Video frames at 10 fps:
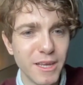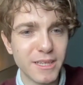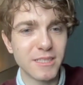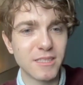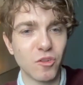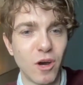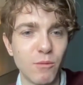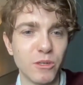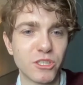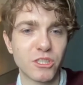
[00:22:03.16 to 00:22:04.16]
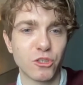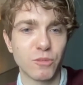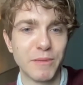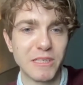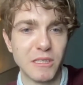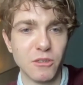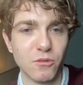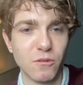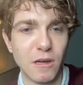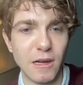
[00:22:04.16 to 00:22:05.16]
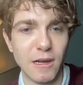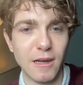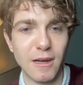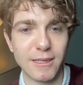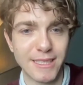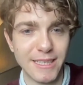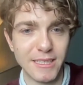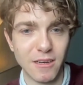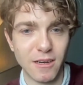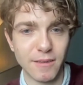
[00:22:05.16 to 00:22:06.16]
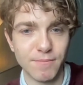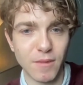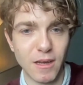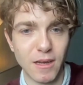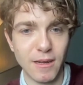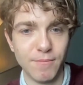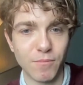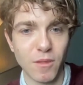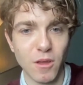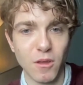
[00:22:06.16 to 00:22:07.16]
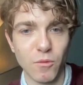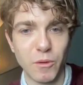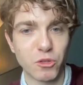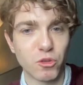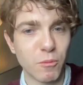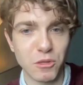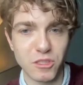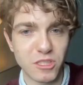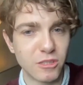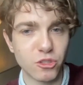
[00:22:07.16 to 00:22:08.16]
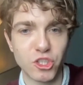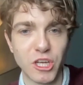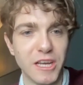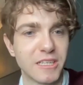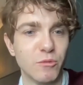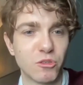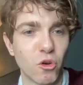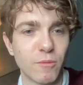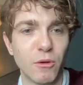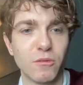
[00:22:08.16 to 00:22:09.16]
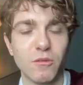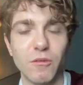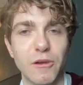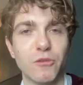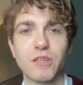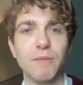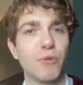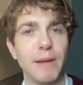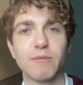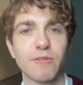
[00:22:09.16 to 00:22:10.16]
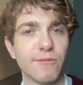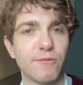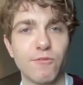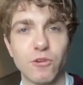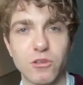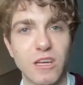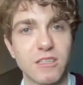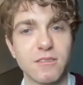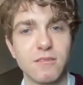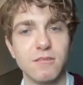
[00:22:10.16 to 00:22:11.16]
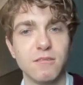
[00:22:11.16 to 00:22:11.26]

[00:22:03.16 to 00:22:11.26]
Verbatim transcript: is language such a big deal as an ADI when you talk about your standards check and when you're talking about learners getting prepped for a test?